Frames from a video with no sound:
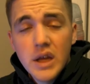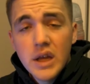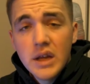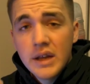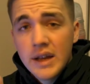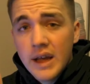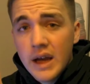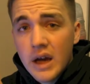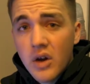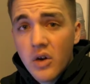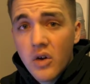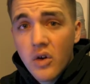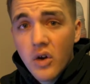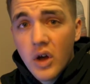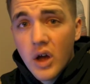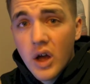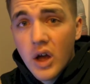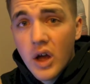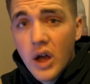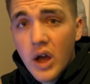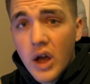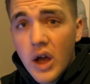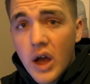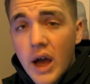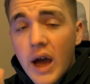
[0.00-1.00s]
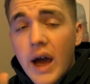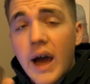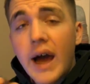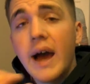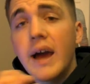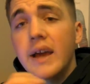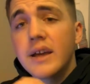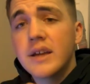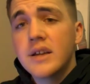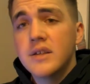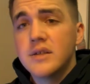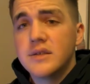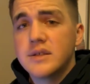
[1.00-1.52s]
Now,
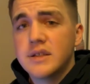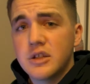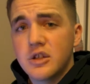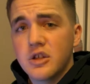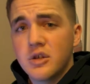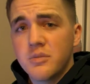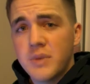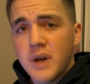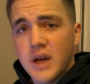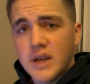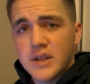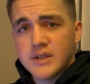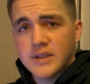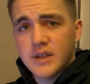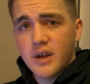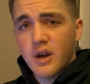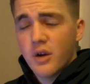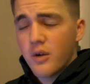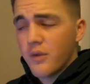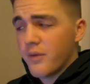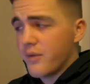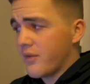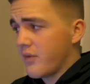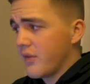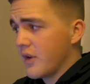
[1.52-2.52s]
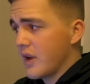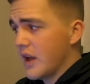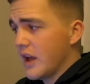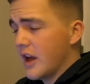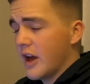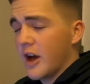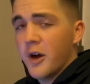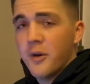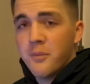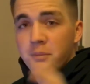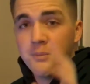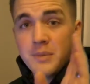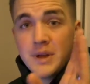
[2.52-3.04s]
I consider myself
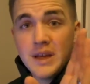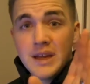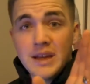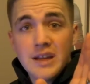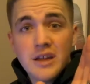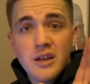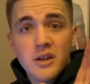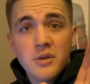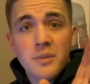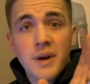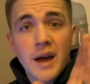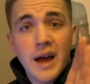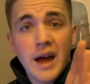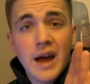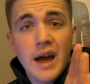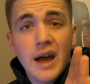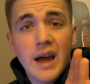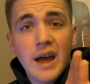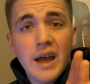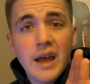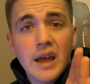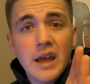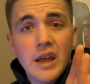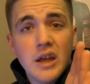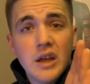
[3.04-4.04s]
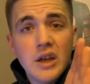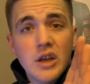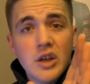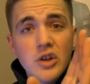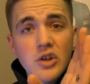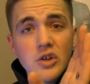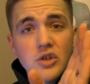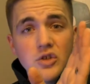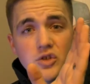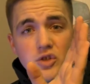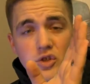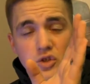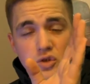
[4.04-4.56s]
a medium high
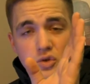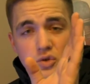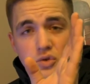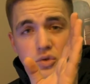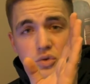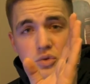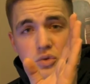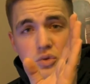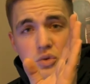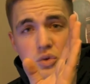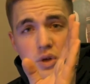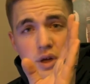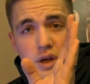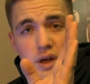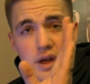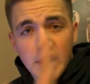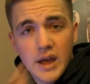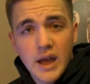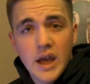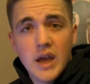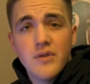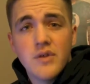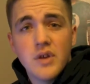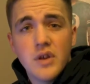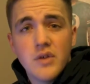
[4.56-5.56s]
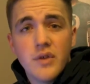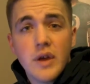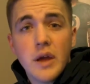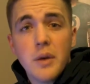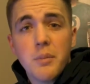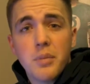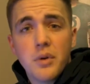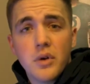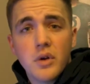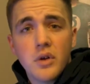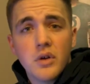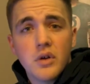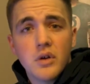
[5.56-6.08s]
to a heavy
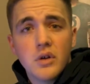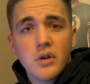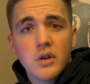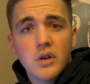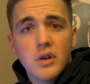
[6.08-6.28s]
vapor.